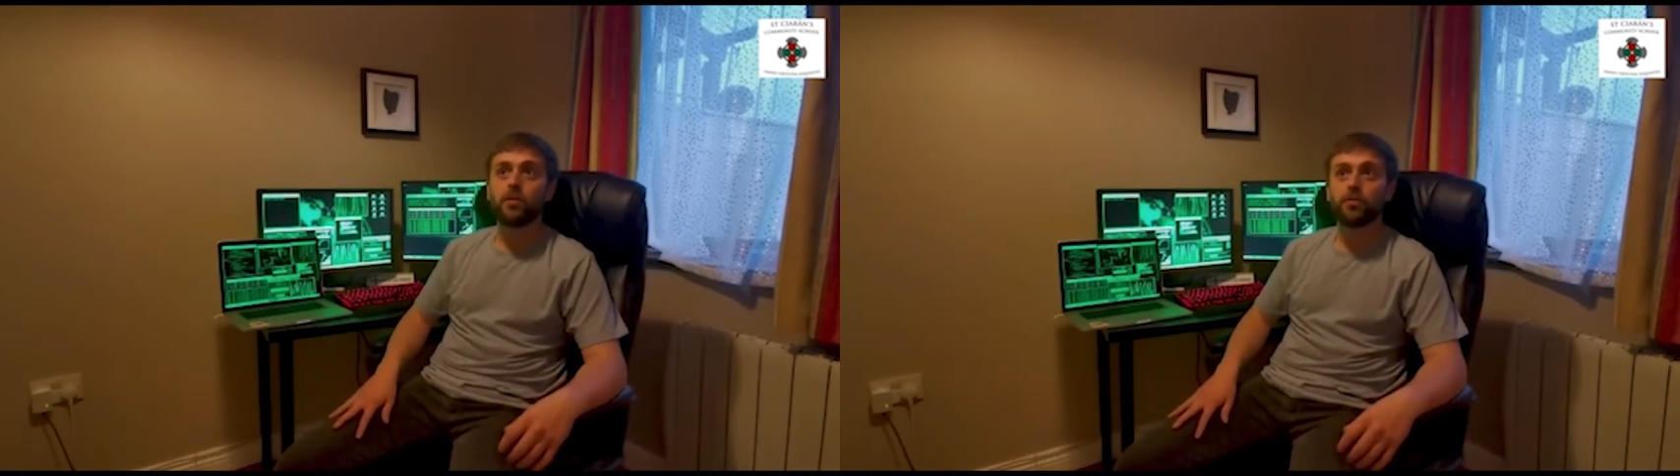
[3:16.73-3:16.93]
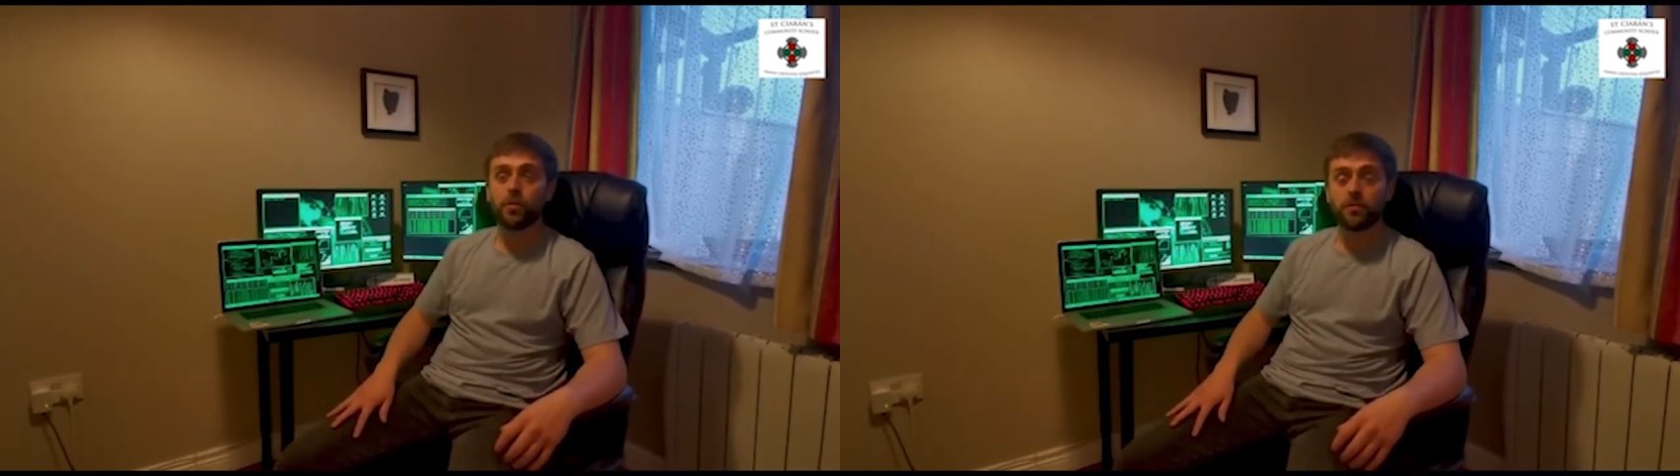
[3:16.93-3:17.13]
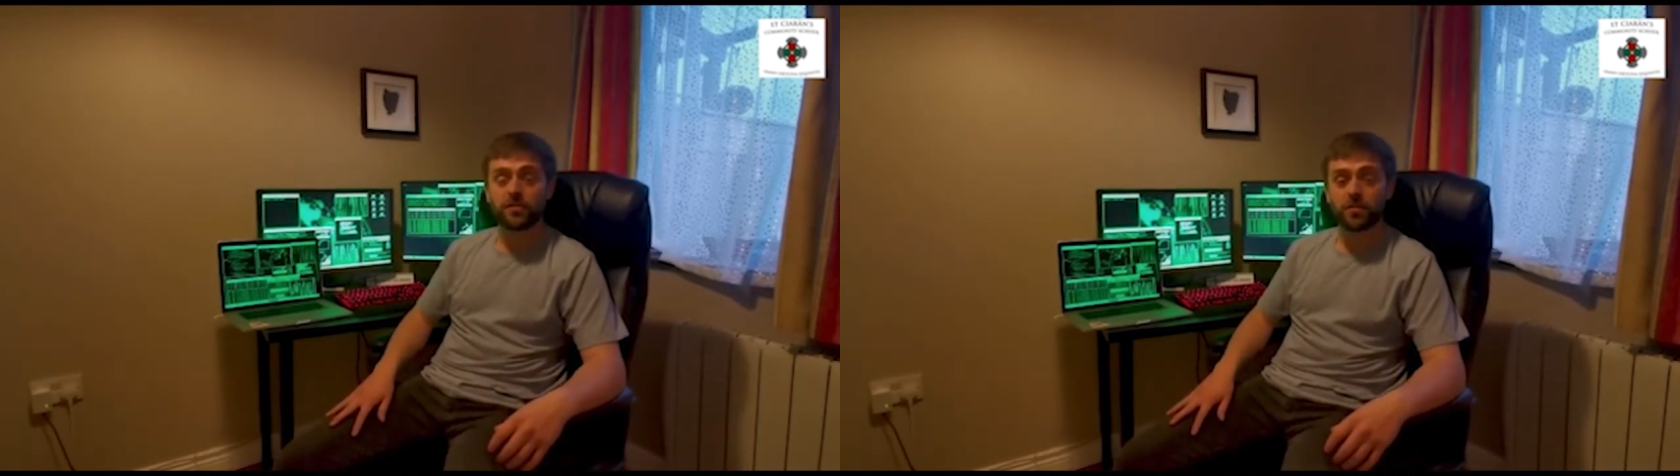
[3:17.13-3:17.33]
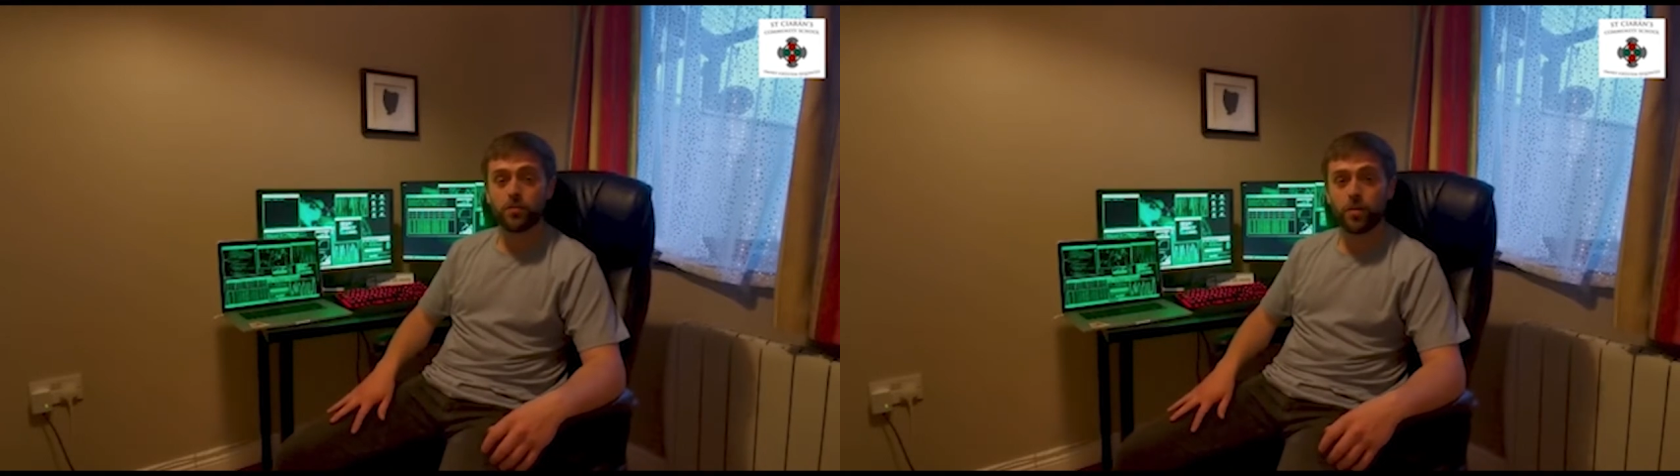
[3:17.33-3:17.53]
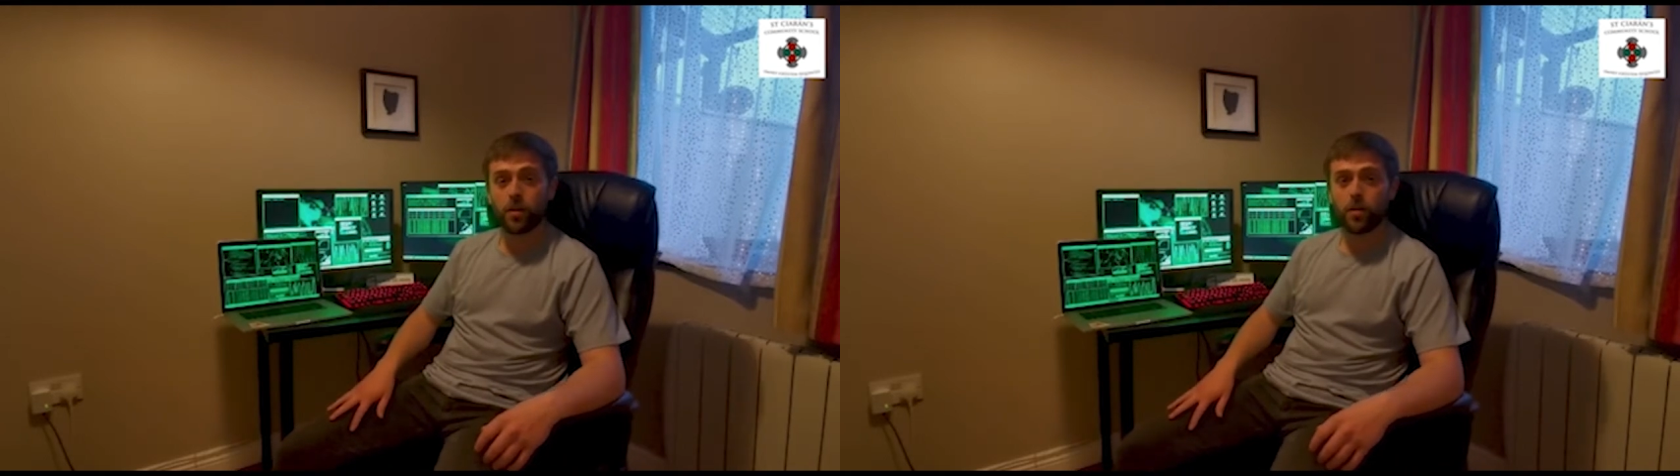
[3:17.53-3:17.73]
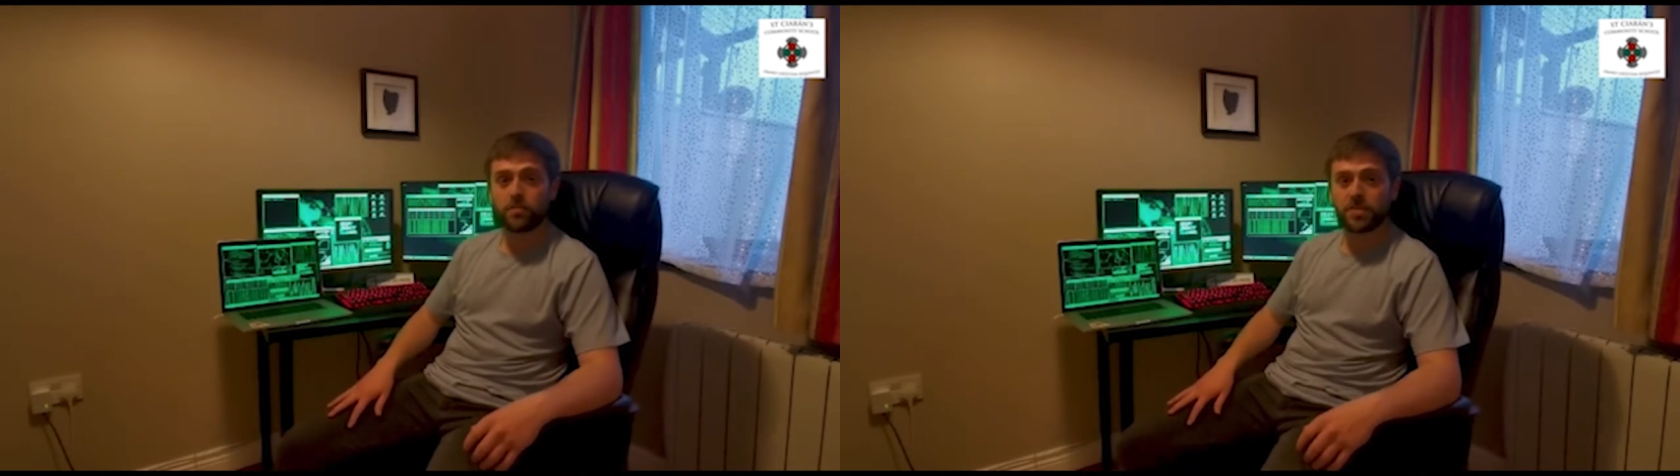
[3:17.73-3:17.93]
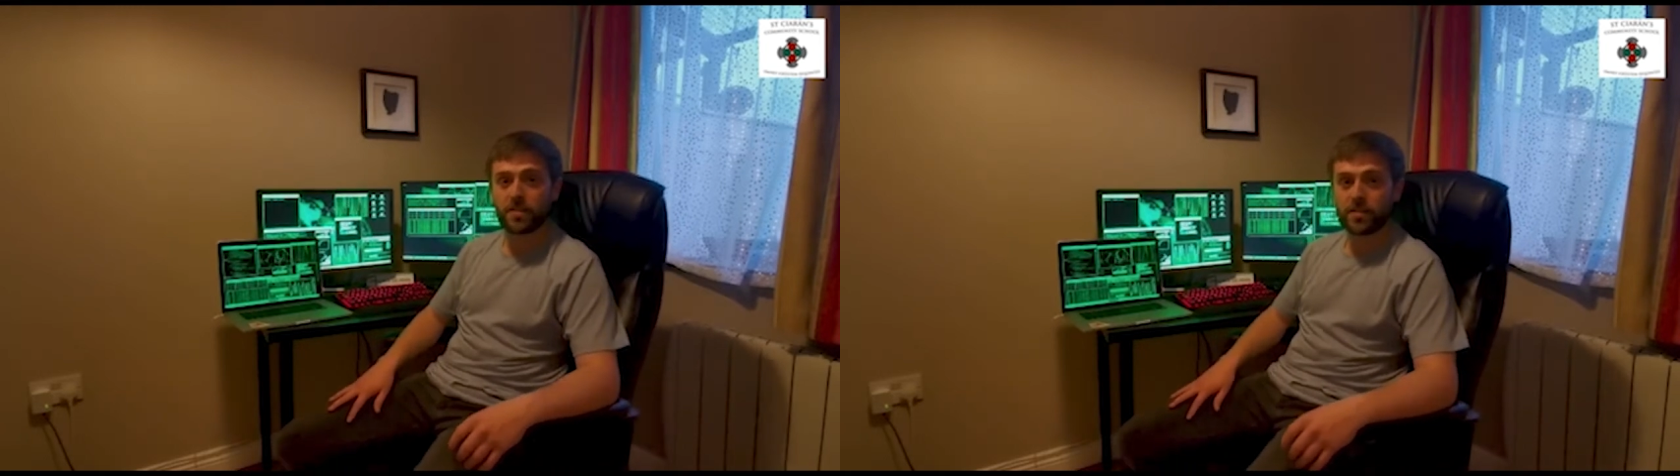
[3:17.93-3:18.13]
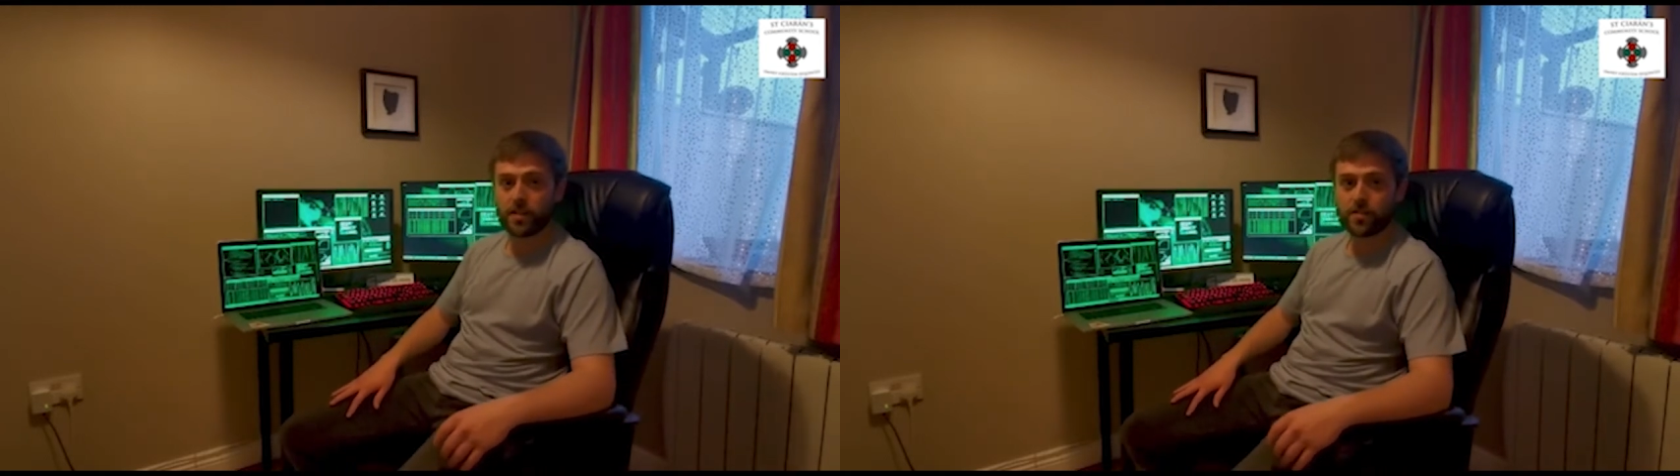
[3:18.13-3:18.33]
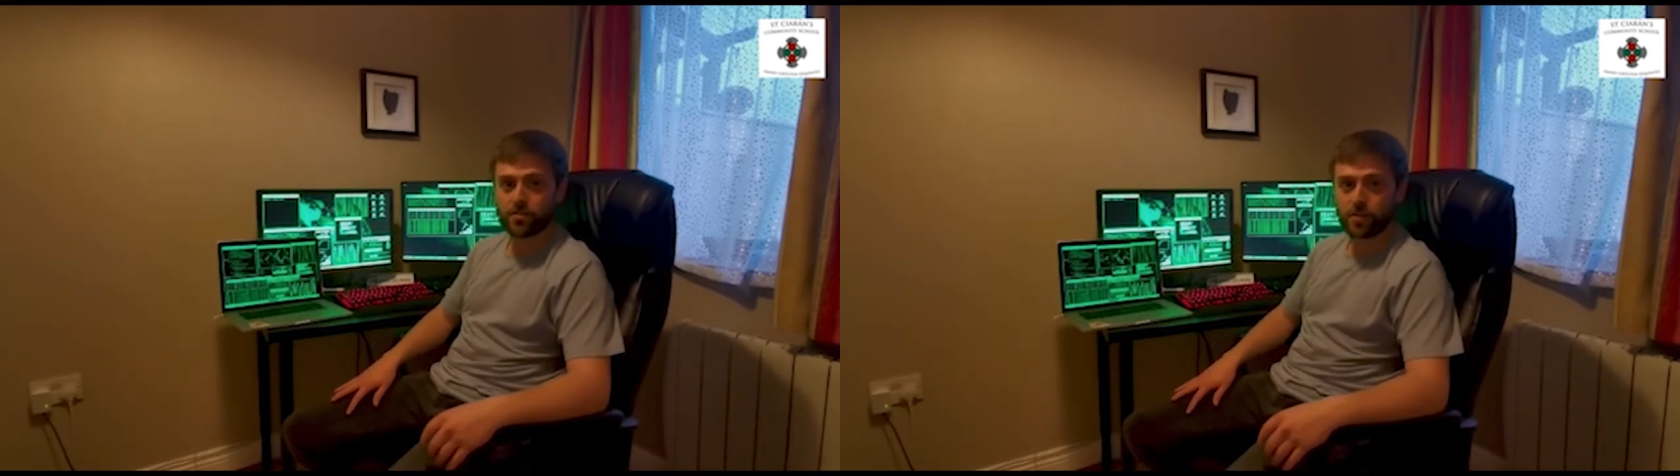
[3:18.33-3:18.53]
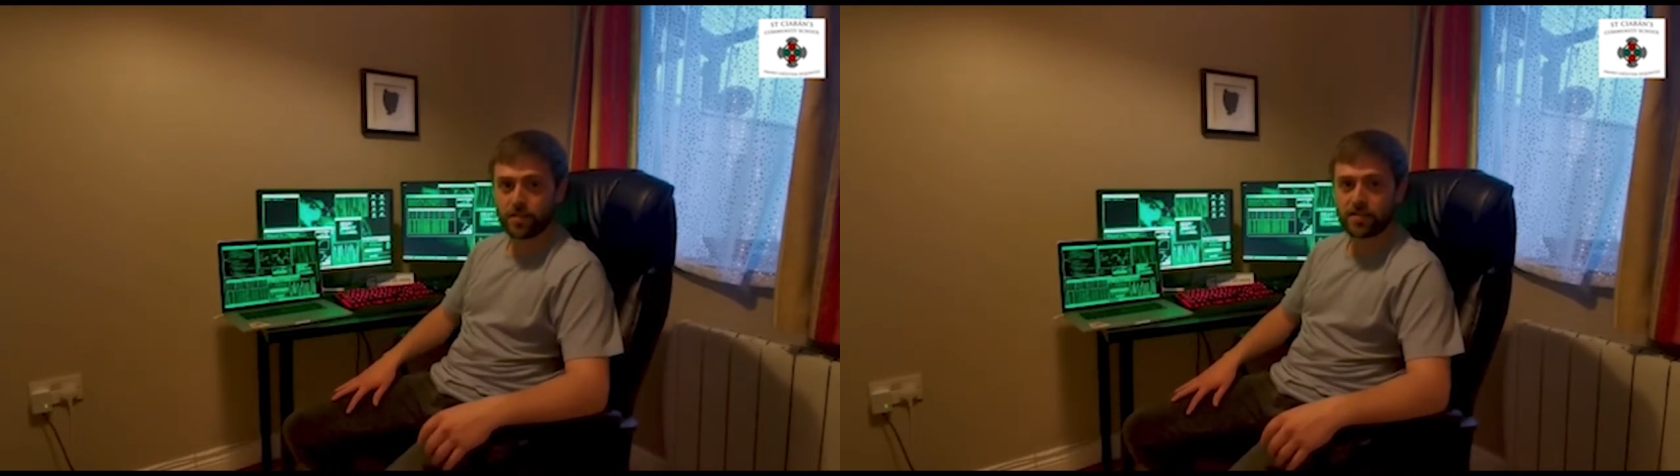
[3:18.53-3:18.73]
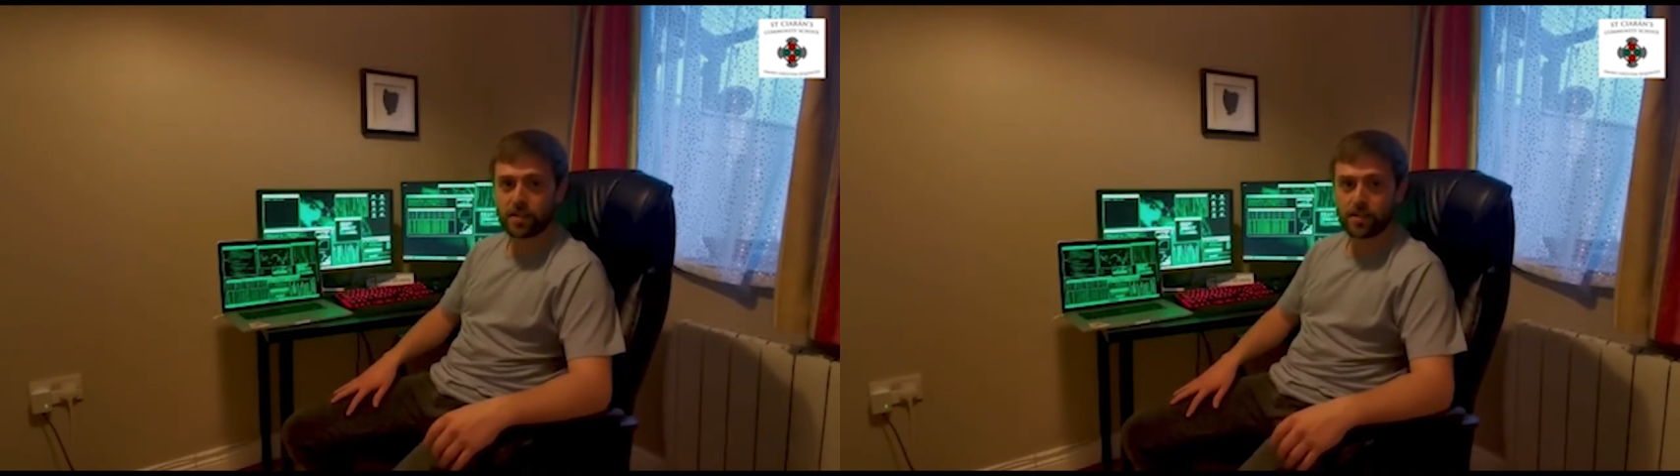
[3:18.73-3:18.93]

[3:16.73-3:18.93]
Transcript: Throughout school, I always had an interest